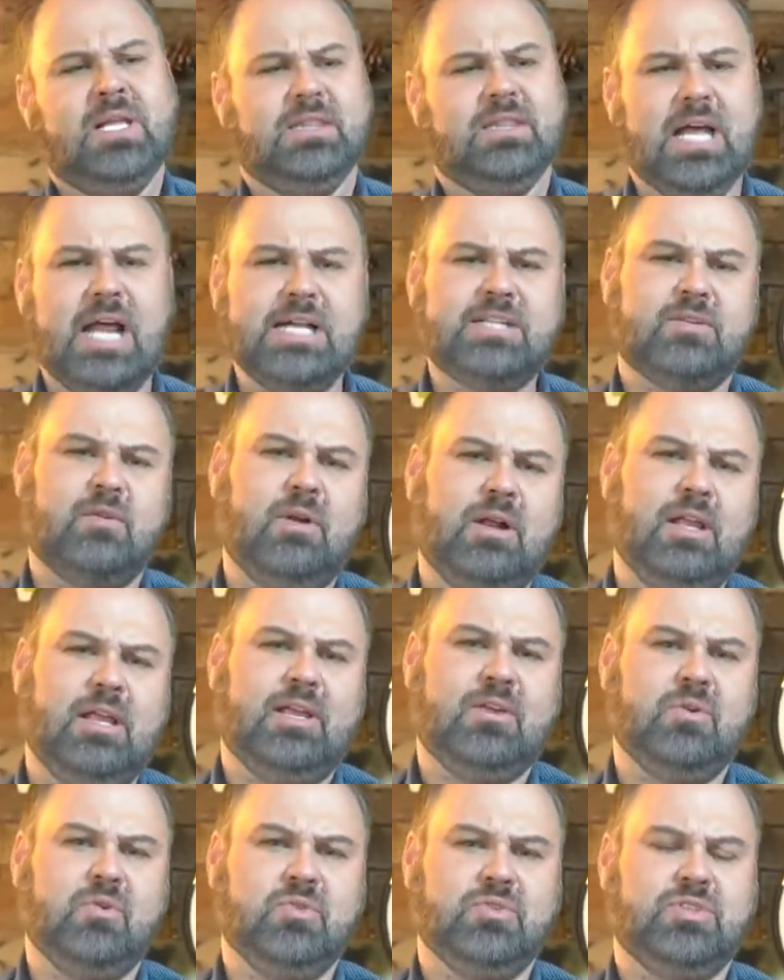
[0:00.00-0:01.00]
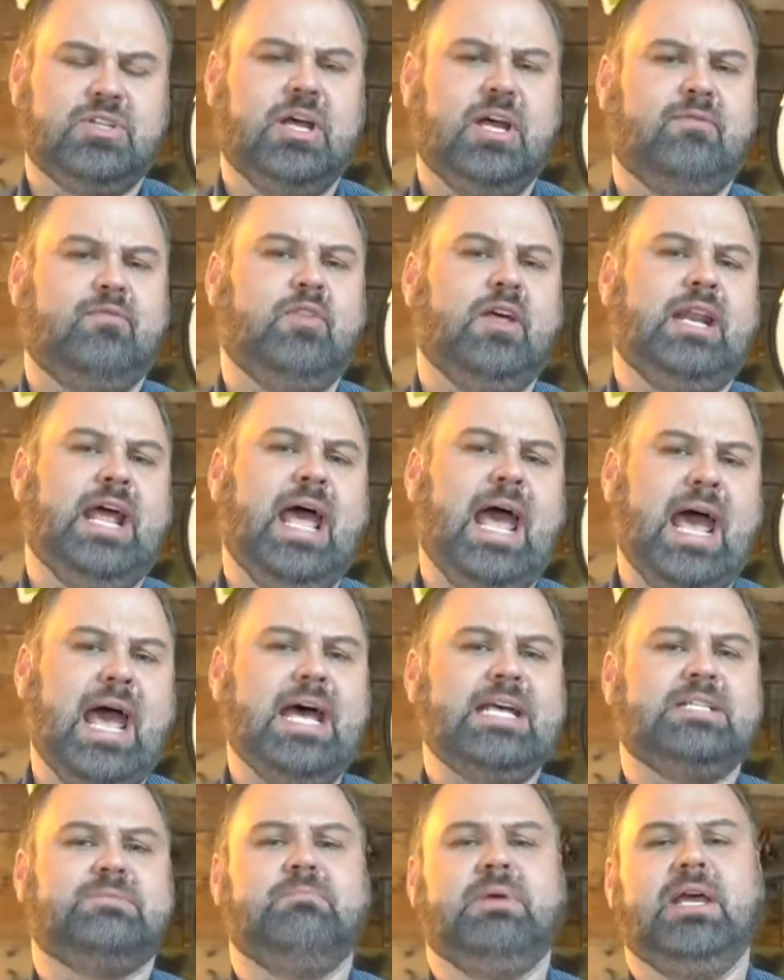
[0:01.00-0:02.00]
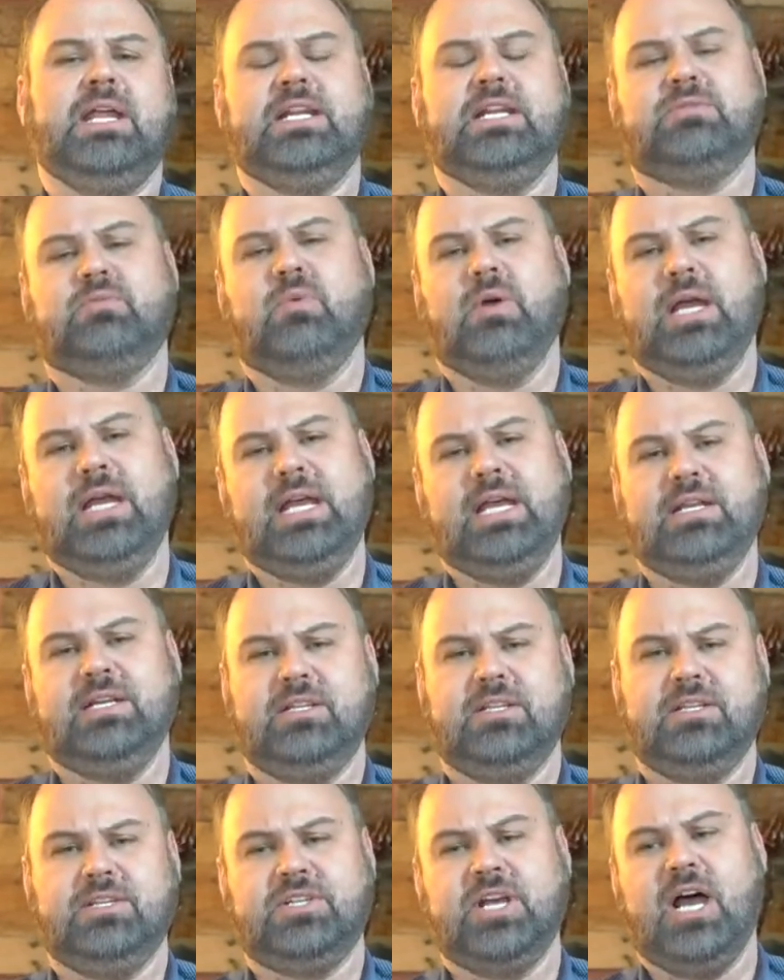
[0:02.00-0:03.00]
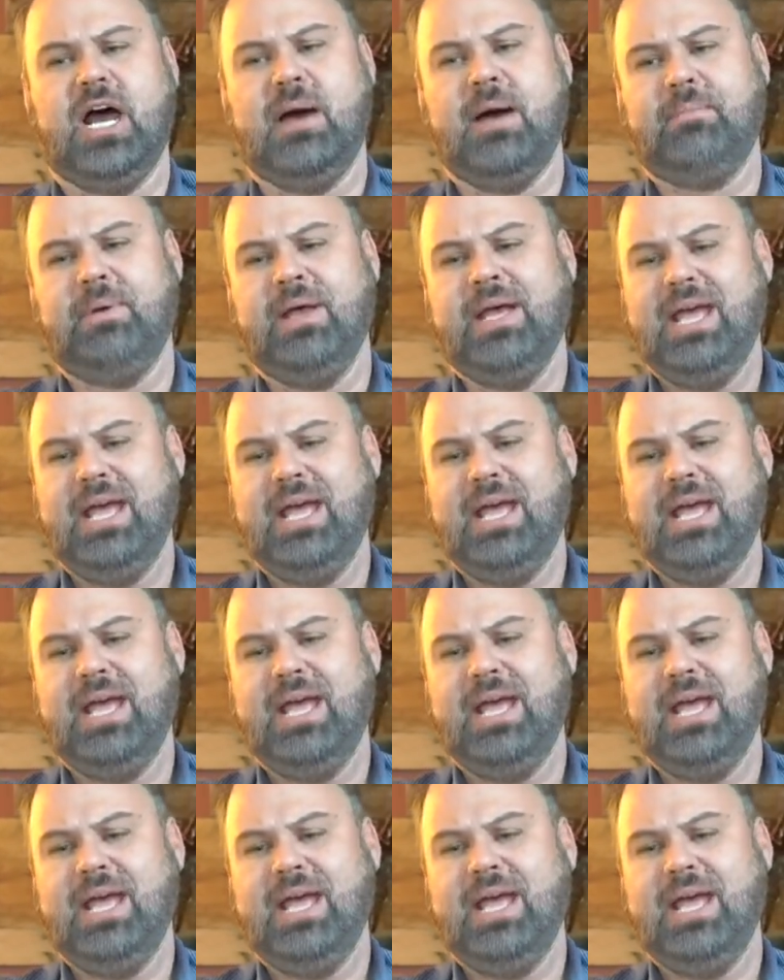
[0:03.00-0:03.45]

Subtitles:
Lots of really cool stuff that has made its way into the shop,